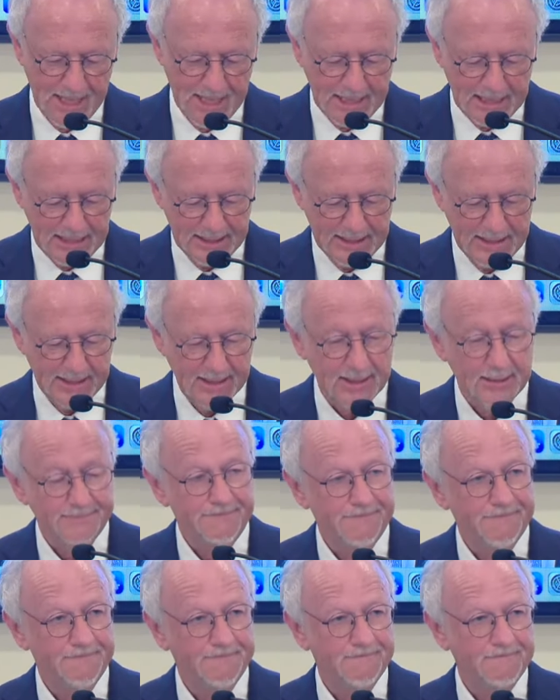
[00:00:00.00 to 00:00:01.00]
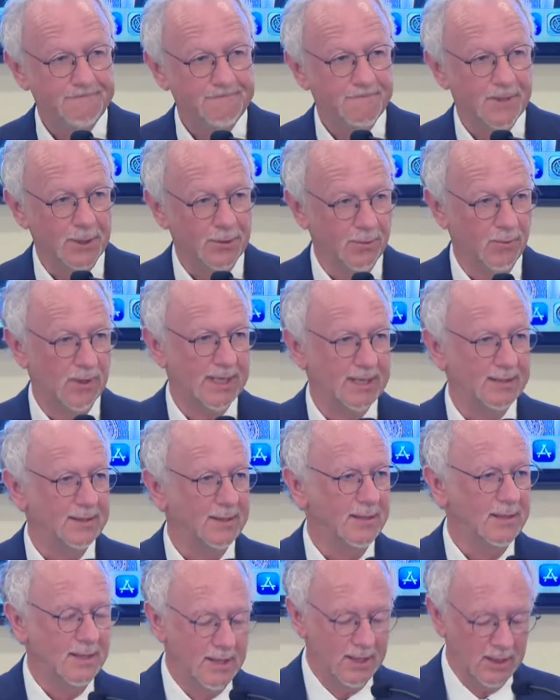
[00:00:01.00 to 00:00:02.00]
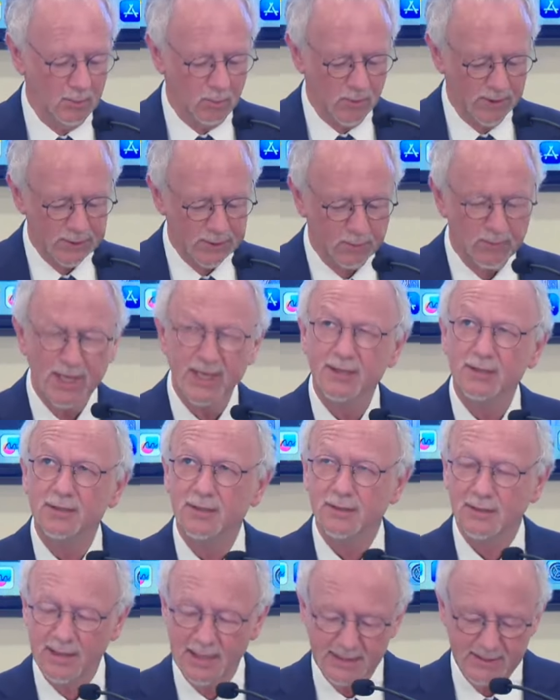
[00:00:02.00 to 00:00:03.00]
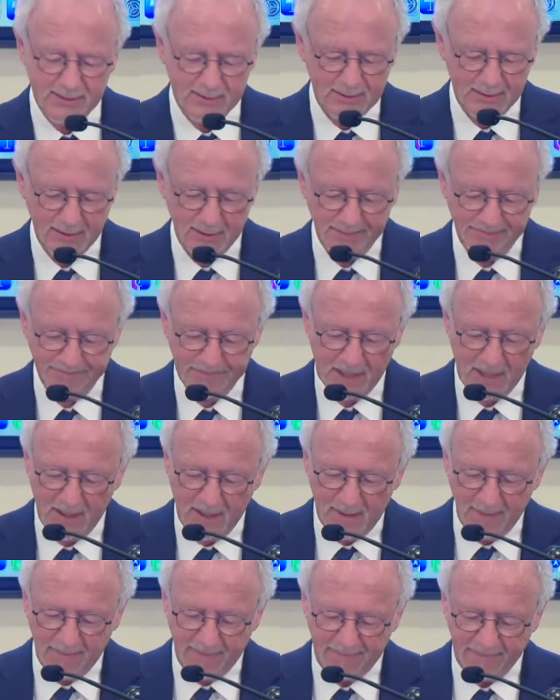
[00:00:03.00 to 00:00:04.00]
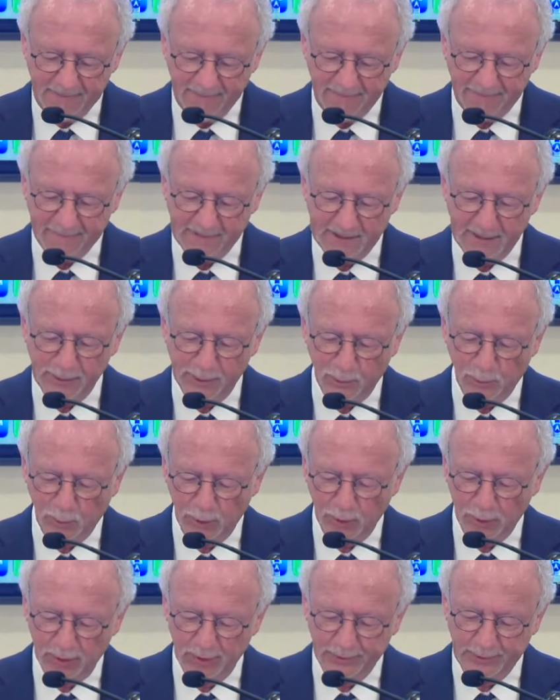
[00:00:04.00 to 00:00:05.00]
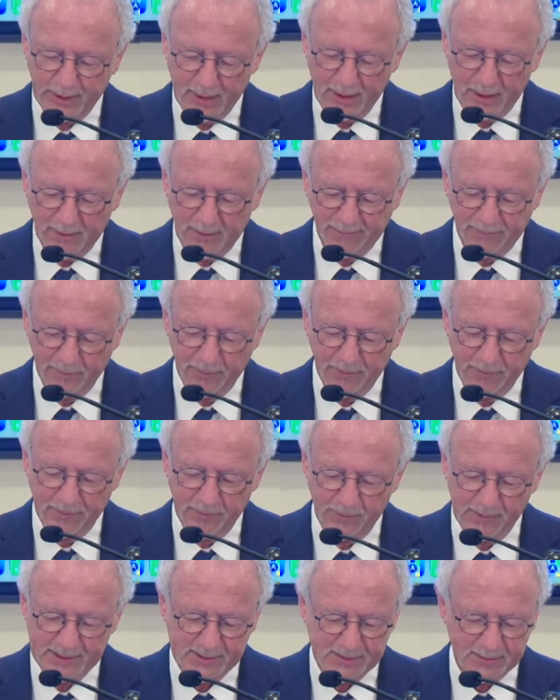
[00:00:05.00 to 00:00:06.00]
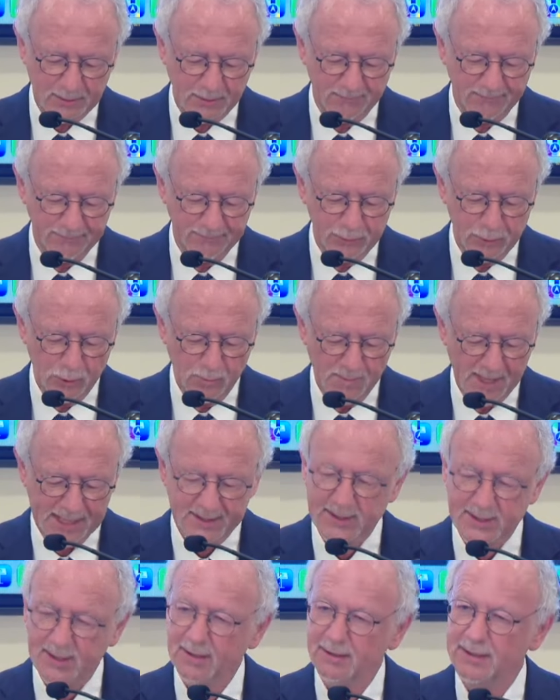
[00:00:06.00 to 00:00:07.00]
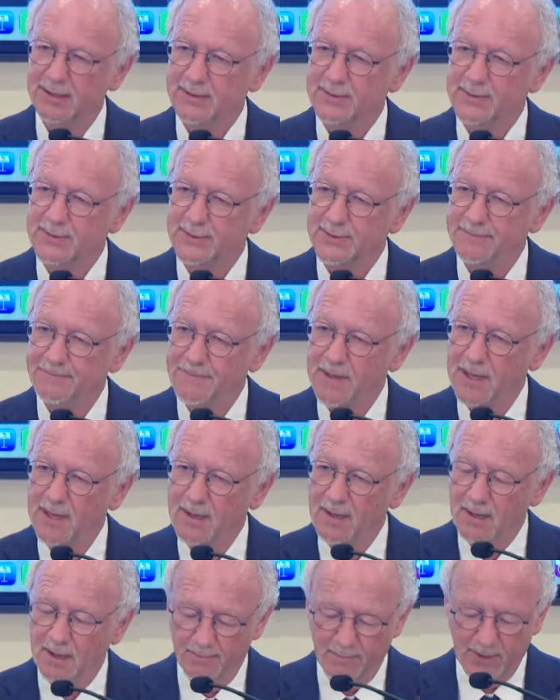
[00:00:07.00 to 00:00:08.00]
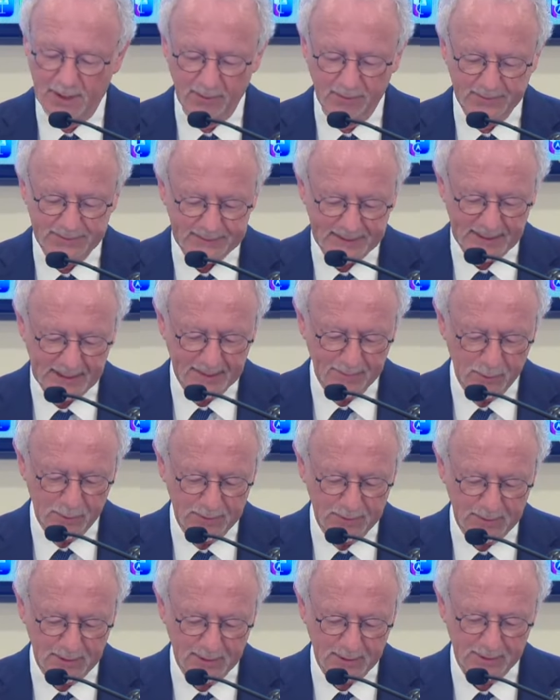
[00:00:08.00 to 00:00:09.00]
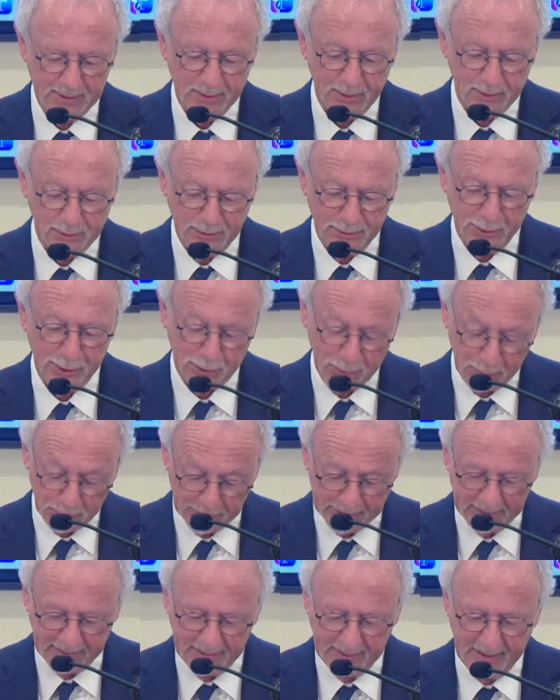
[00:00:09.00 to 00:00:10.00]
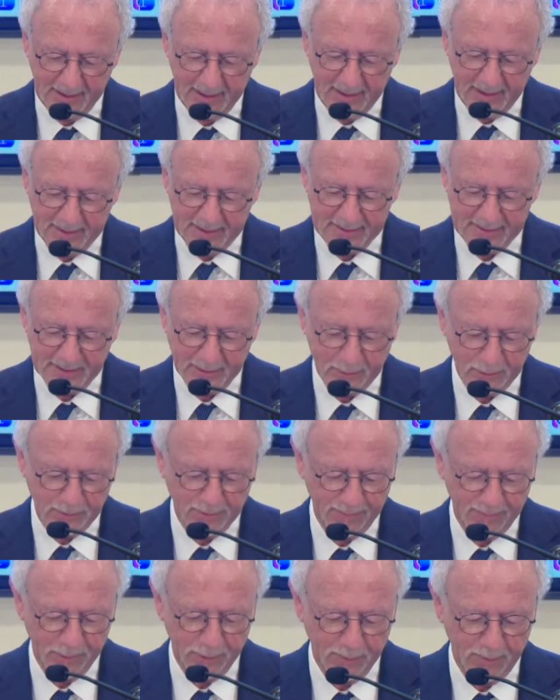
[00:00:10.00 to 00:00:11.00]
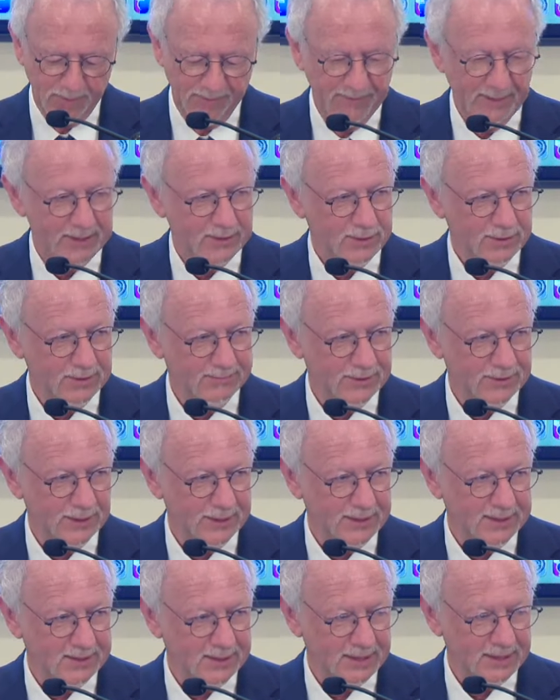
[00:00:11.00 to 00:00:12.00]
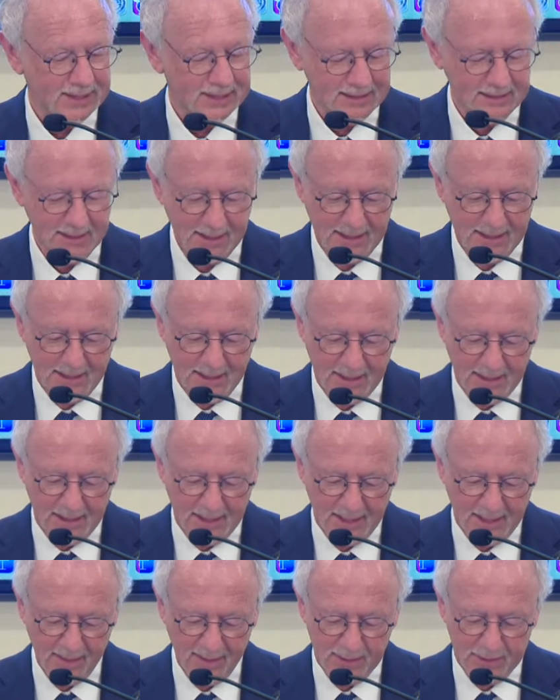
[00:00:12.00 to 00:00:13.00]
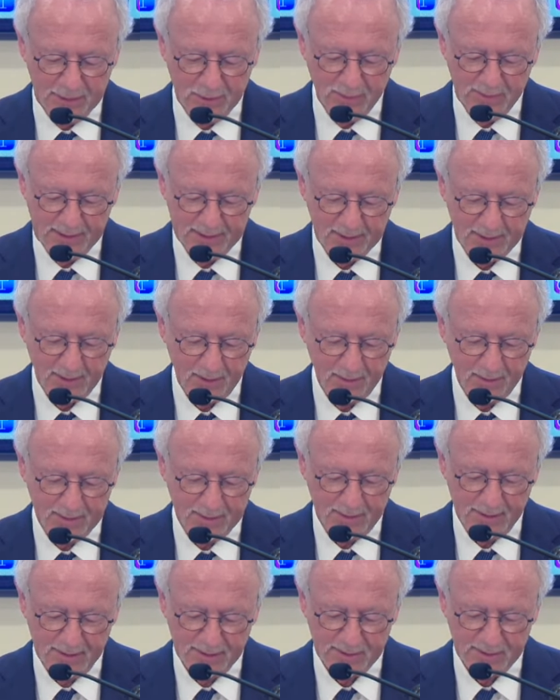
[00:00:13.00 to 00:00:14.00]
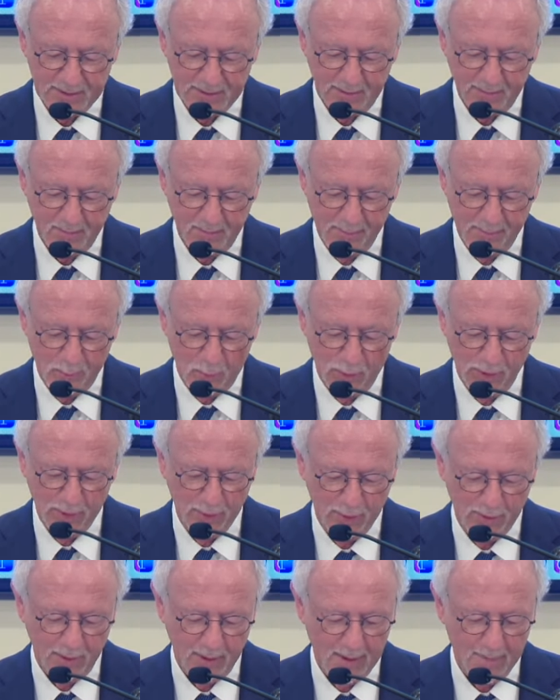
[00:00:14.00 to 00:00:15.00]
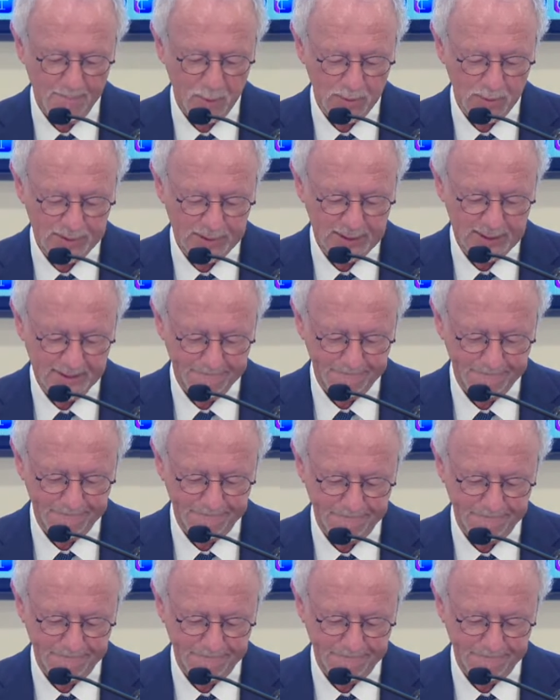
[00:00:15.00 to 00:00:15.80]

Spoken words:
India, by the way, was ranked last year 5th in the world for the risk of new mass killings by the Simon Stutt Center for the Prevention of Genocide and the U.S. Holocaust Memorial Museum.